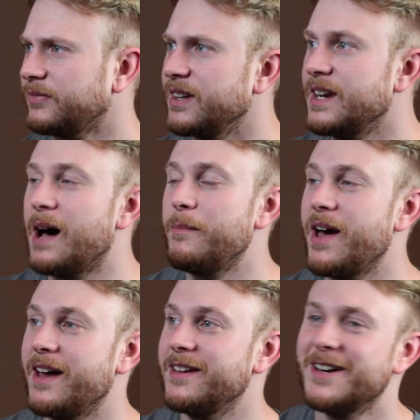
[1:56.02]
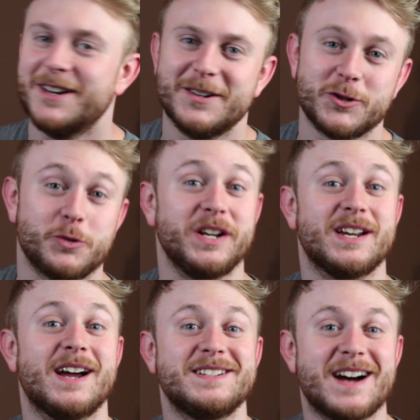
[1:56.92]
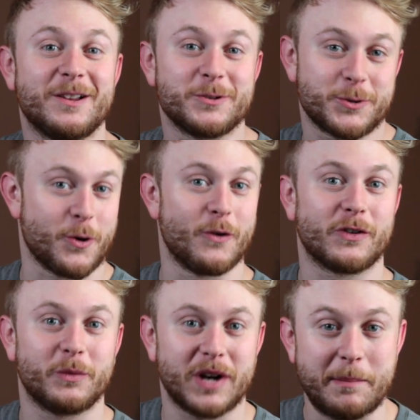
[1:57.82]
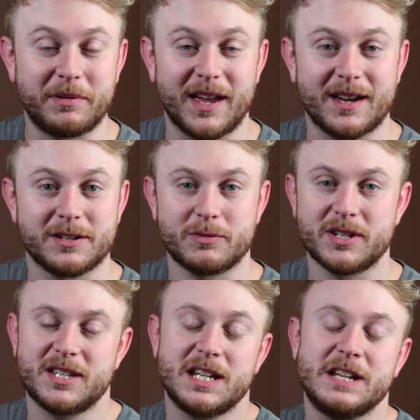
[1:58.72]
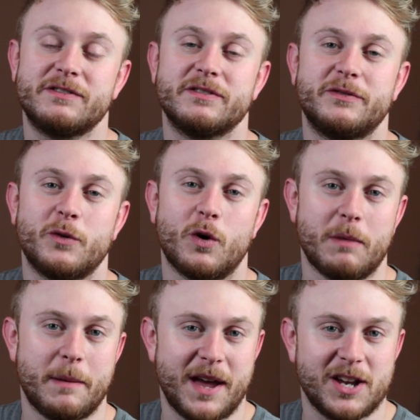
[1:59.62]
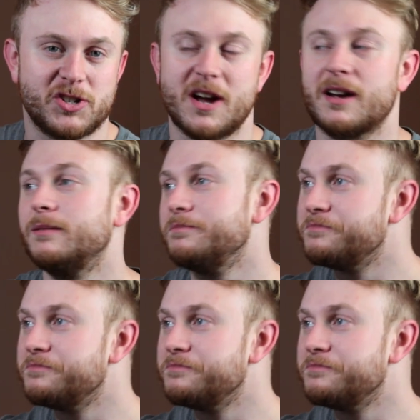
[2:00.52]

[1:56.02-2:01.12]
Not bad, $29 over what I plan to receive for my paycheck.